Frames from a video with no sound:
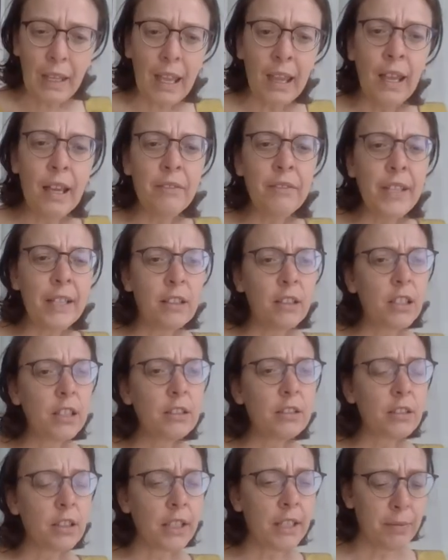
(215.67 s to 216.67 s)
have their
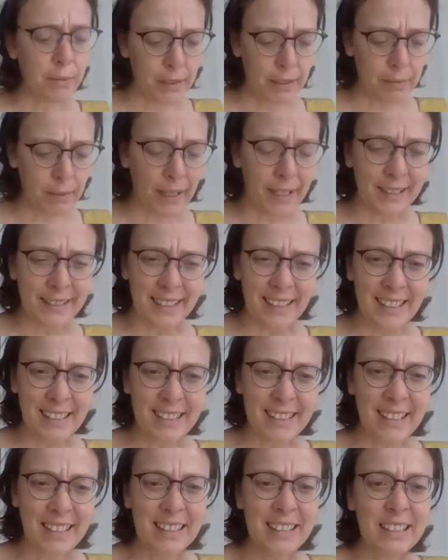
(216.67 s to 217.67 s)
own Christmas
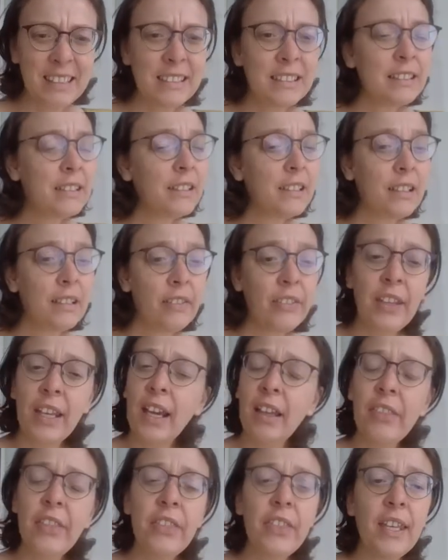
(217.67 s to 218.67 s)
parties. The
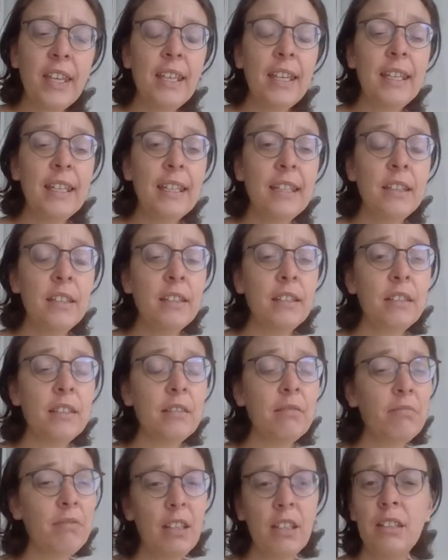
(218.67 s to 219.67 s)
other thing is
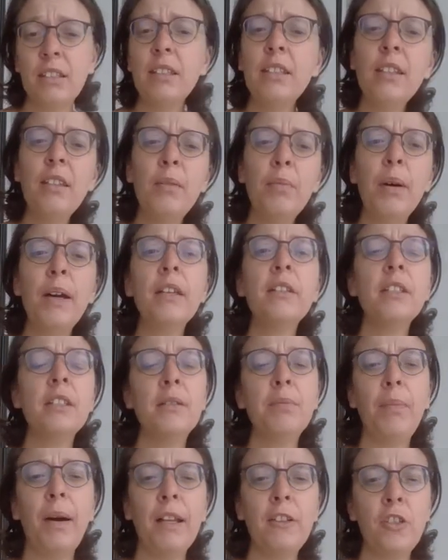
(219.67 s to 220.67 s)
consider the
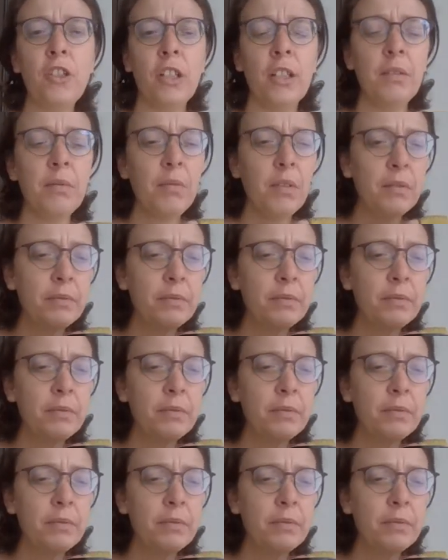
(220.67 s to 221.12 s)
person's budget.